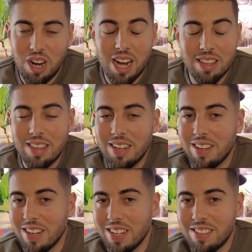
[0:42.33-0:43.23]
I
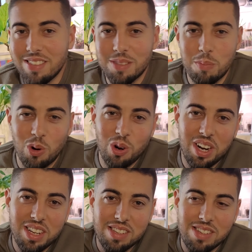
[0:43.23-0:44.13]
think it's more or
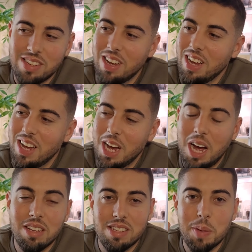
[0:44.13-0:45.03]
less,
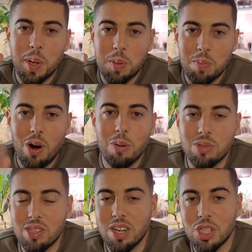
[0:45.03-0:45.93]
I'd say about palm
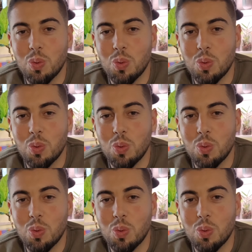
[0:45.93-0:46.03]
size.